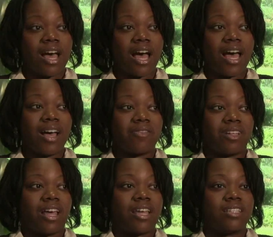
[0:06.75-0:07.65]
I have a
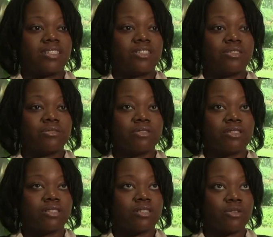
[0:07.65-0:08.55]
lot of
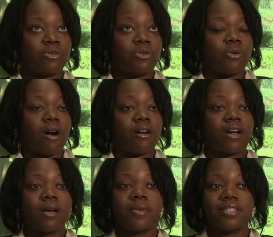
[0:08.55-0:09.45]
students who are
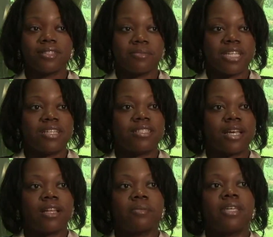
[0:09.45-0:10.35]
coming to me and
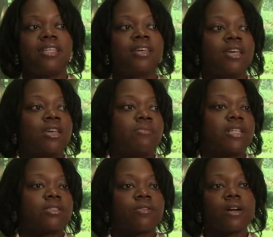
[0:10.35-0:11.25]
telling me,
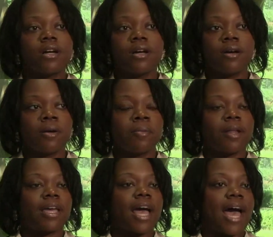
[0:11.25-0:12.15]
Miss Crumm,
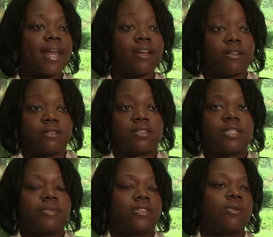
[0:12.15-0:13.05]
like I didn't go to
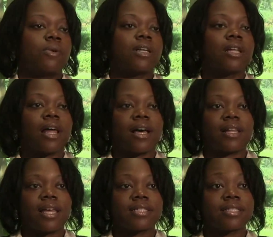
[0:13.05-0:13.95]
sleep until one
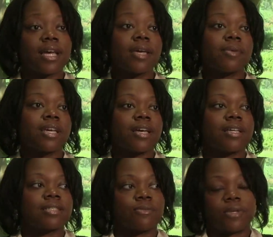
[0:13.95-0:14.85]
o'clock last night
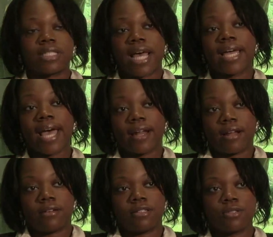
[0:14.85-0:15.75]
because once I got
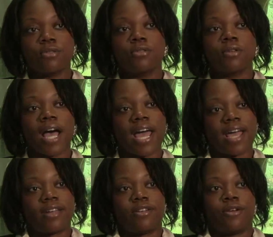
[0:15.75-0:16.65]
out of school, I
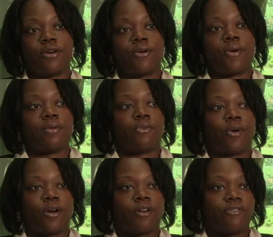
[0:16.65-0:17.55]
had to go and
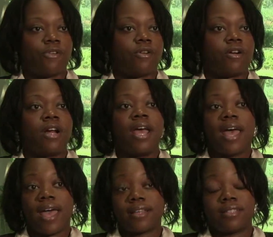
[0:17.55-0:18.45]
work for
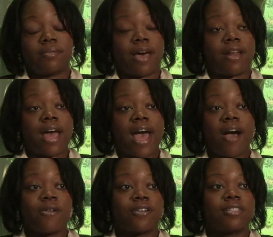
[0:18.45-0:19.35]
X amount of
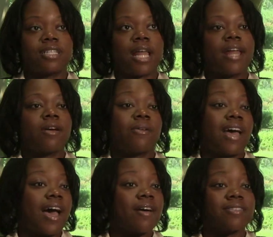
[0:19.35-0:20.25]
hours. And I know when
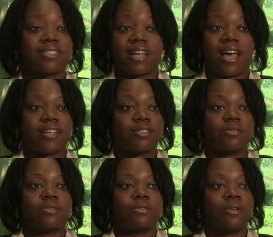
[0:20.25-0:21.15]
I was in high
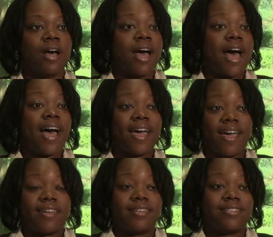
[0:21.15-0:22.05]
school, I
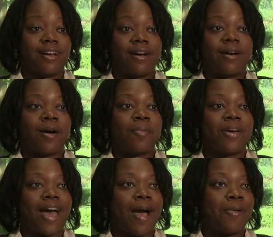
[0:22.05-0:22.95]
had a job,
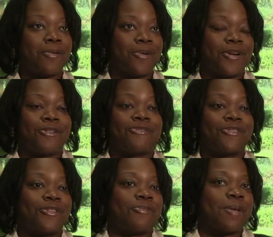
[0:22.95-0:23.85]
but I would work
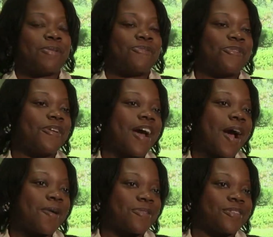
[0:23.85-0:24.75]
for maybe four
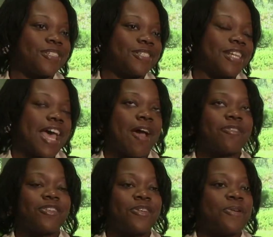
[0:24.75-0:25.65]
hours in the
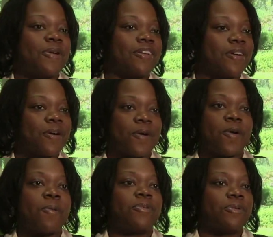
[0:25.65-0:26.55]
afternoon and go
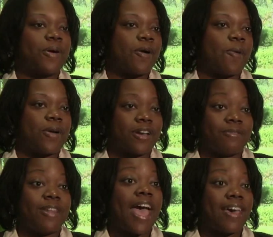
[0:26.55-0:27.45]
home, do my homework,
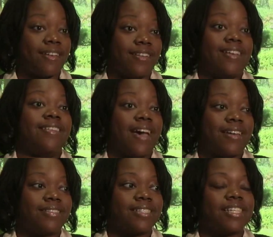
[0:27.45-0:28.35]
and had a good
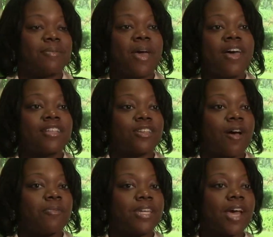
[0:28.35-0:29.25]
night of sleep. So
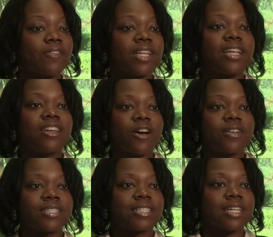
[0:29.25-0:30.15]
I'm definitely
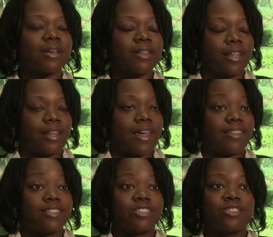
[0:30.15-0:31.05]
noticing a lot
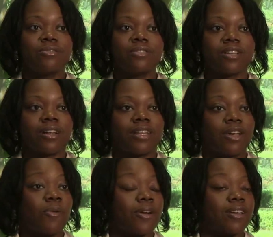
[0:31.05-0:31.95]
of the students are
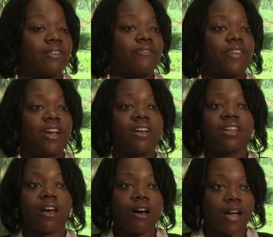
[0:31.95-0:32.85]
they're working
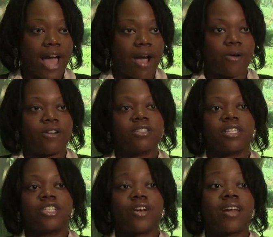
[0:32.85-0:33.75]
very long hours
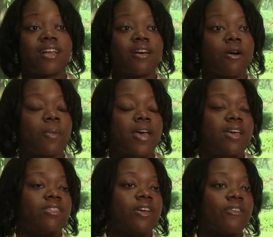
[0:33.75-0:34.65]
and they're trying to help
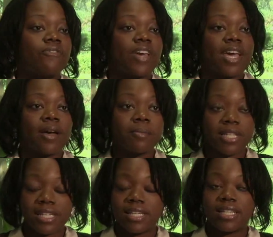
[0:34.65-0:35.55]
their
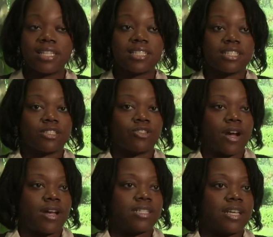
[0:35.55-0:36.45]
families and
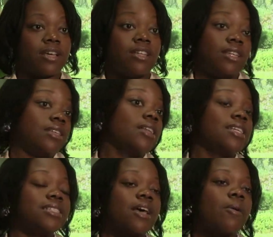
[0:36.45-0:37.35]
trying to at
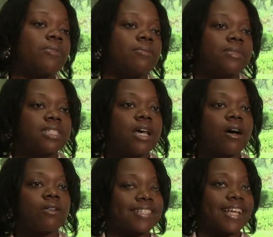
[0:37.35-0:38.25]
least help
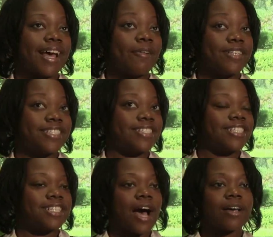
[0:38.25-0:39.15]
themselves. I was
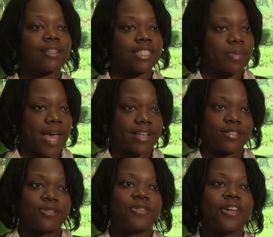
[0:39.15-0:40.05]
just shocked this
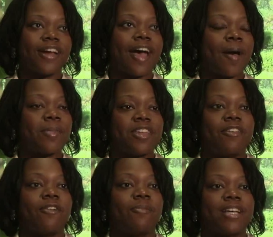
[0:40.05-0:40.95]
past school year how
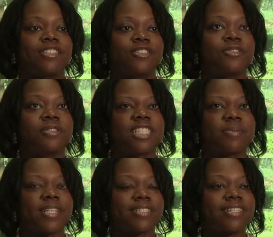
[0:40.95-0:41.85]
many of my students,
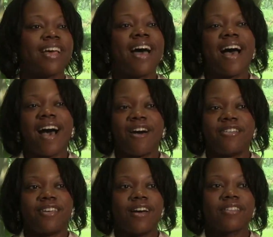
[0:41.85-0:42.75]
especially how
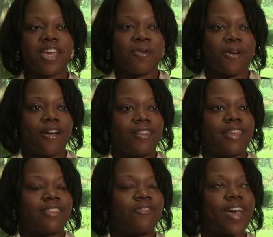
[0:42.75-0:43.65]
young they were, and
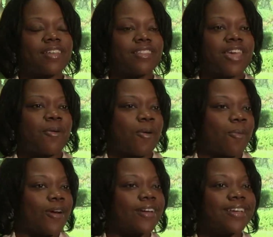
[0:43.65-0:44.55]
that the fact that they were
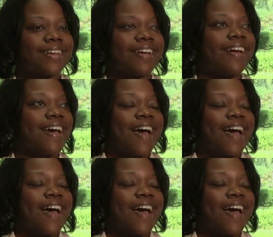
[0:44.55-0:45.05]
working.